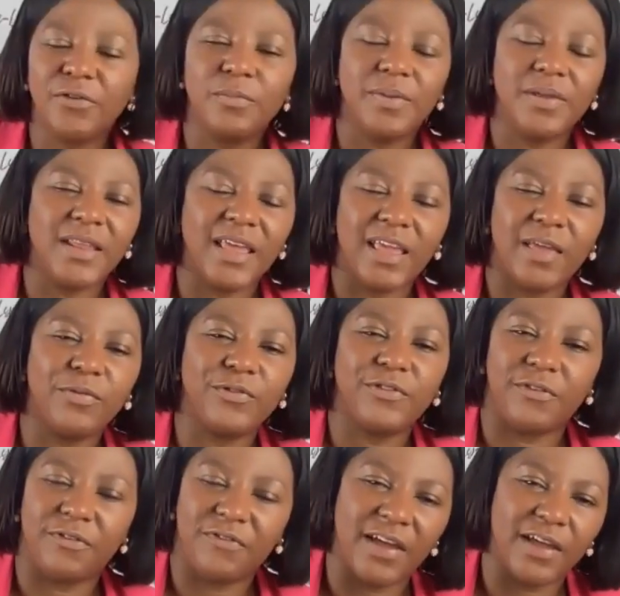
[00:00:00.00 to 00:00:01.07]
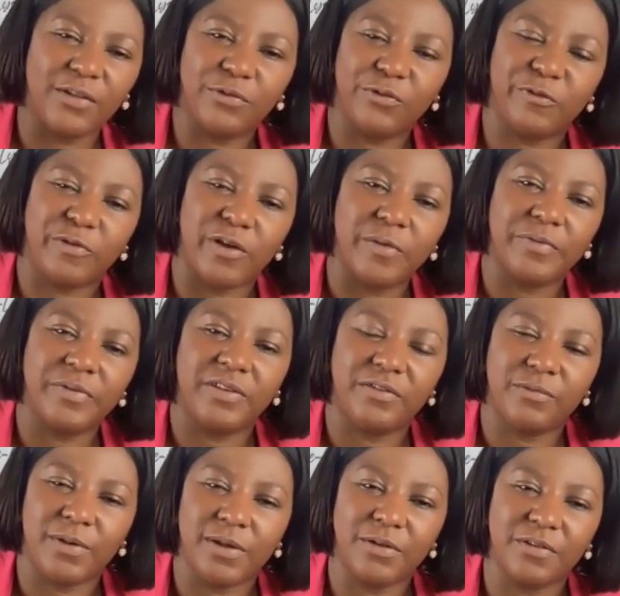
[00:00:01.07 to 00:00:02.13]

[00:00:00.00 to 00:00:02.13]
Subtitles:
have you been able to find those properties, right?